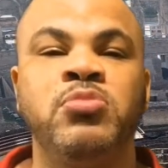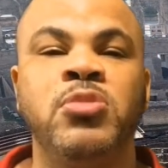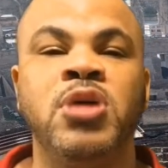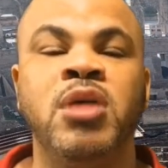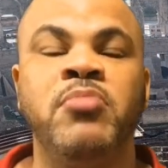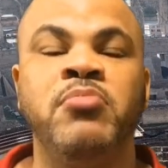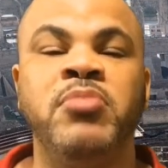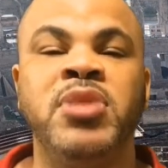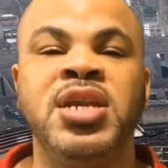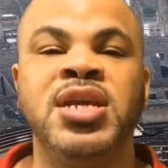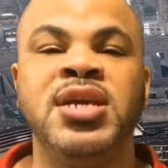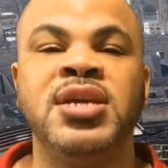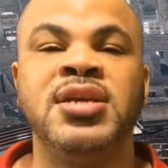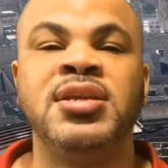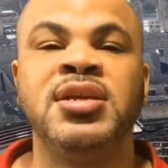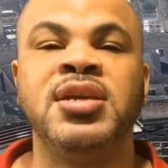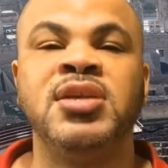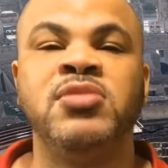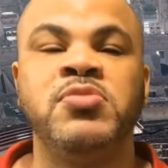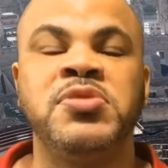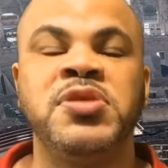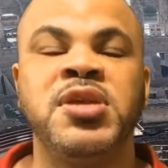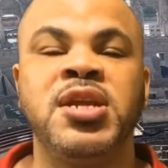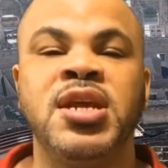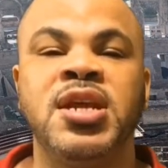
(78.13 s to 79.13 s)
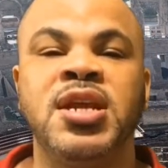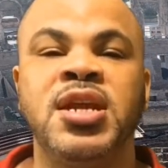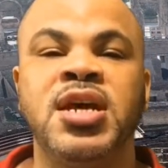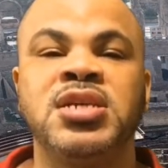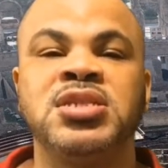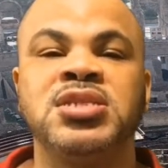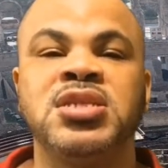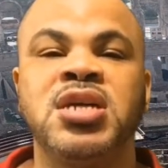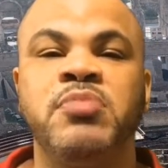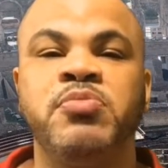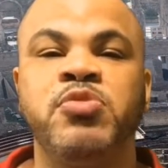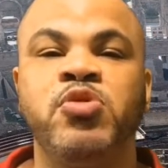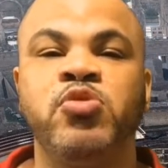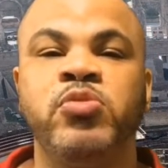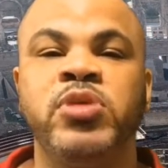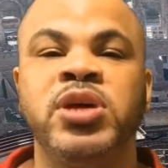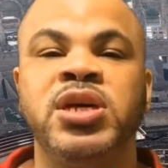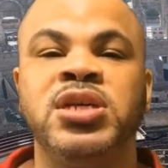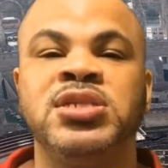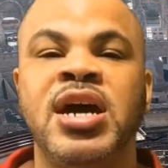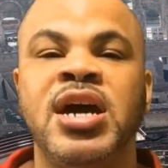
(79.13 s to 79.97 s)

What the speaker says: immediately within the next couple of weeks,